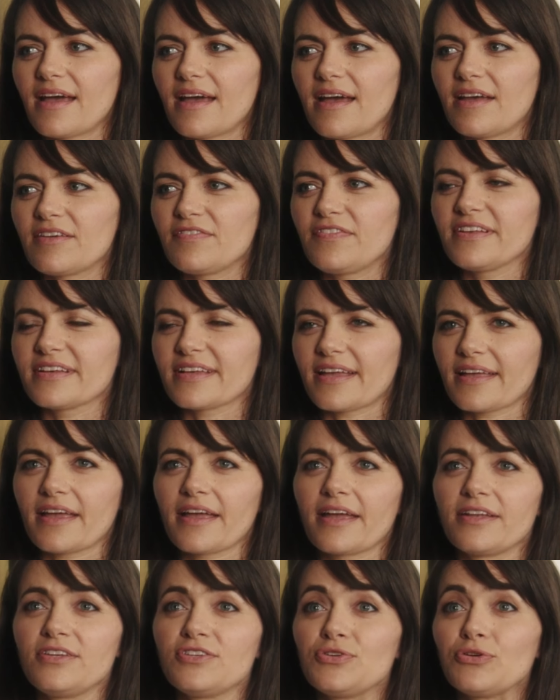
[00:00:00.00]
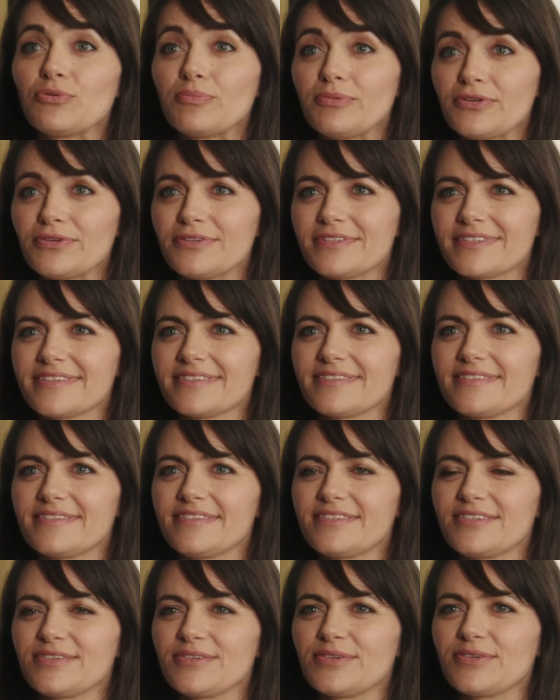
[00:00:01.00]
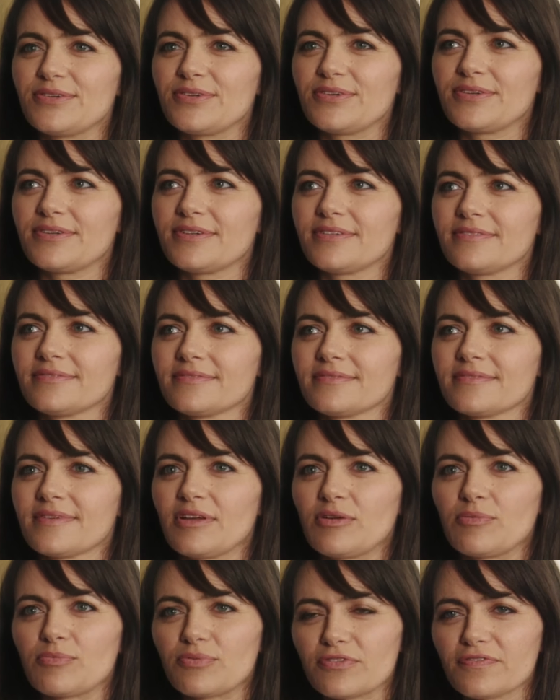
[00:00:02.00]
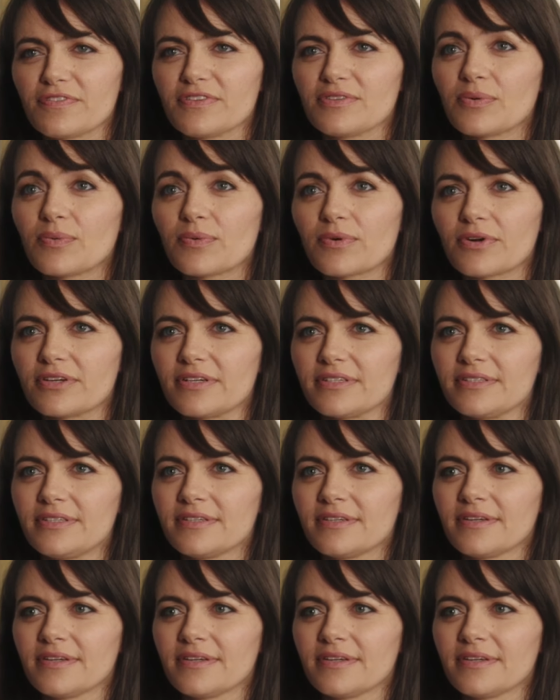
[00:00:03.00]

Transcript: I feel like I can contribute to improving the world